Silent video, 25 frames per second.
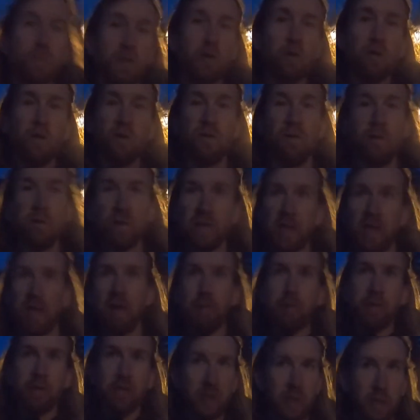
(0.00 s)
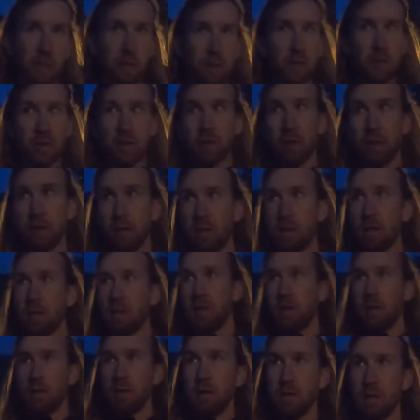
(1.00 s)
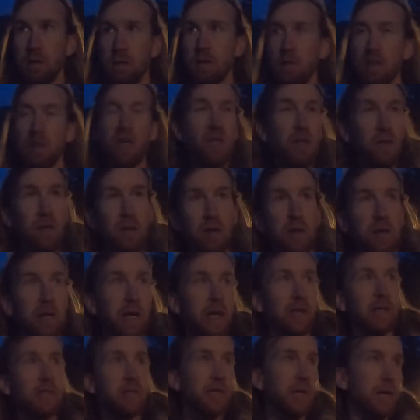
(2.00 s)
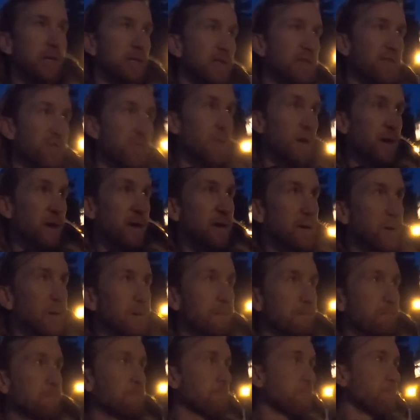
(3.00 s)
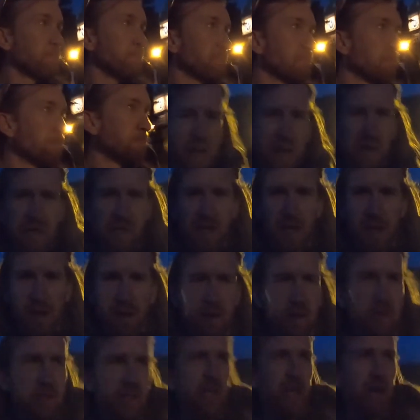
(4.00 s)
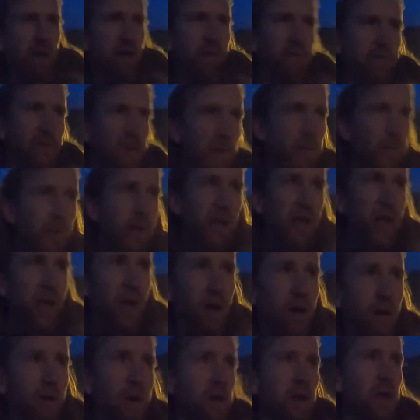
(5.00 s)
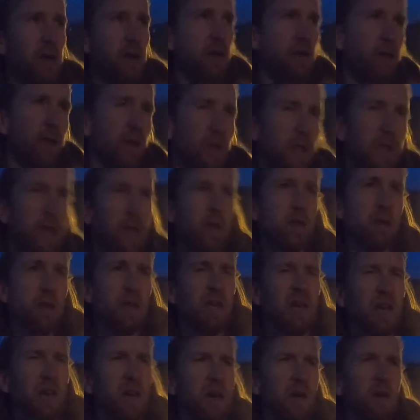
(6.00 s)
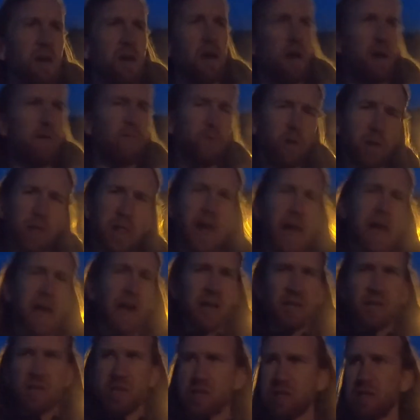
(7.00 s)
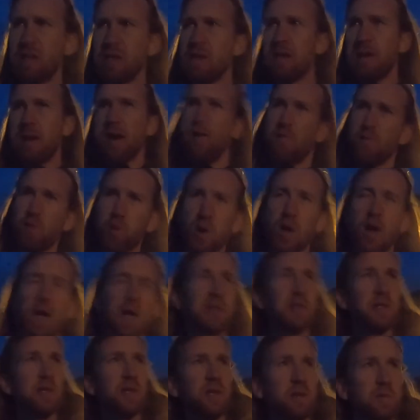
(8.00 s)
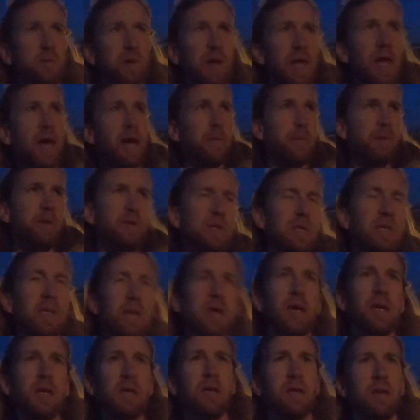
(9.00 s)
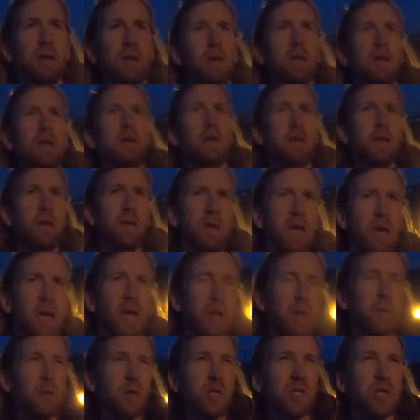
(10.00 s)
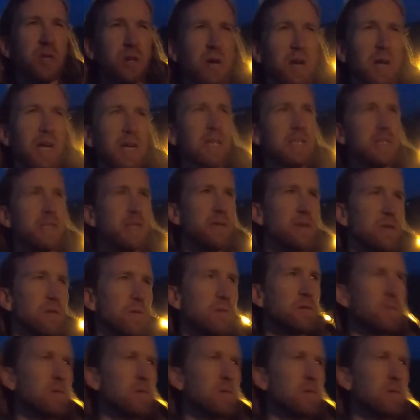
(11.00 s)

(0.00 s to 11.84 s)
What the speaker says: beautiful campuses in the United States of America. Back down on terra firma now. I've relaxed, I've processed what happened tonight, and I was trying to